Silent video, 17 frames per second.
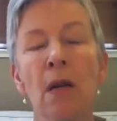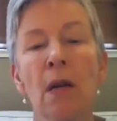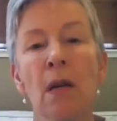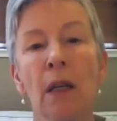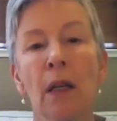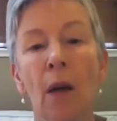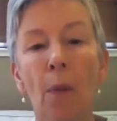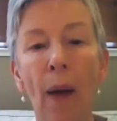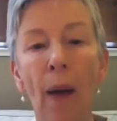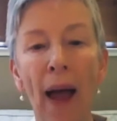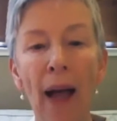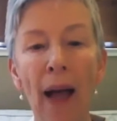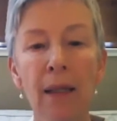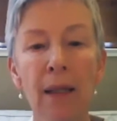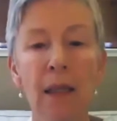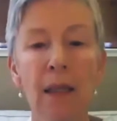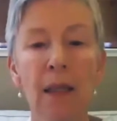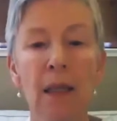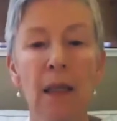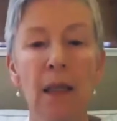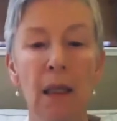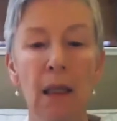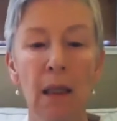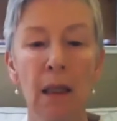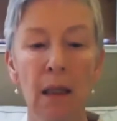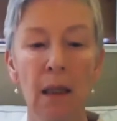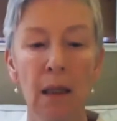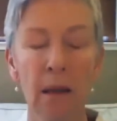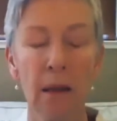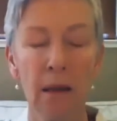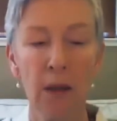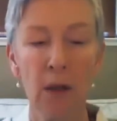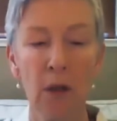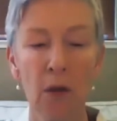capacity
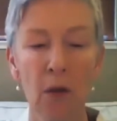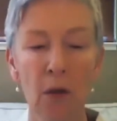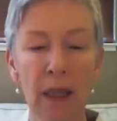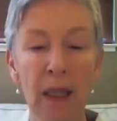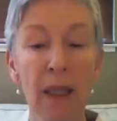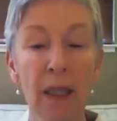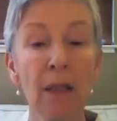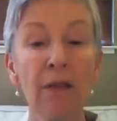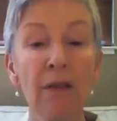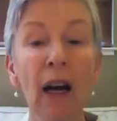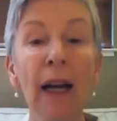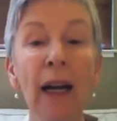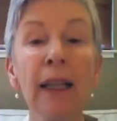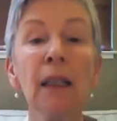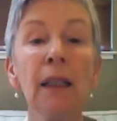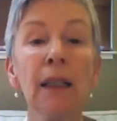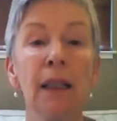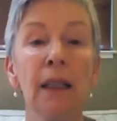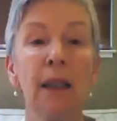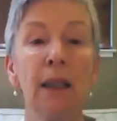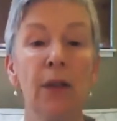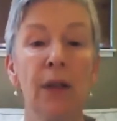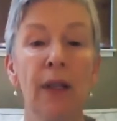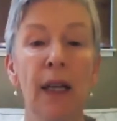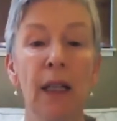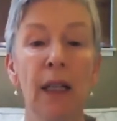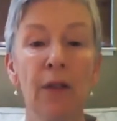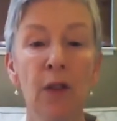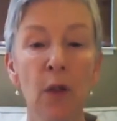to be divinely creative,